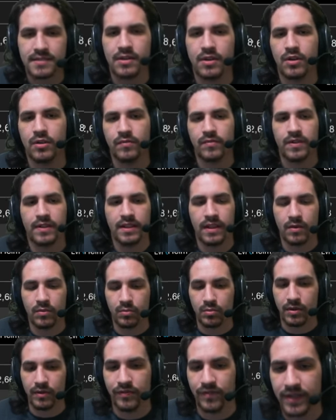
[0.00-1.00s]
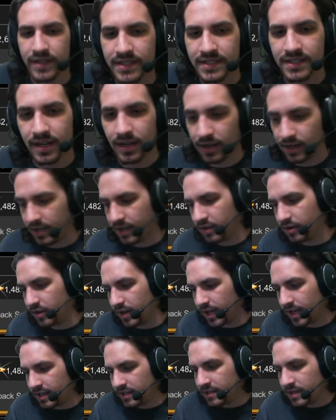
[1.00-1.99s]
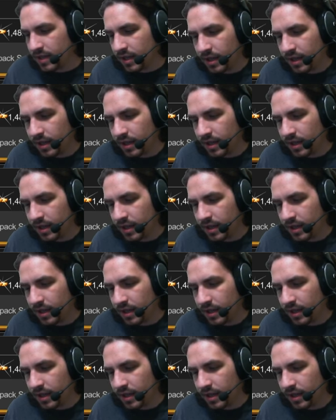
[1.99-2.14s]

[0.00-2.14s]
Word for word: Hopefully that will be fixed at a later date.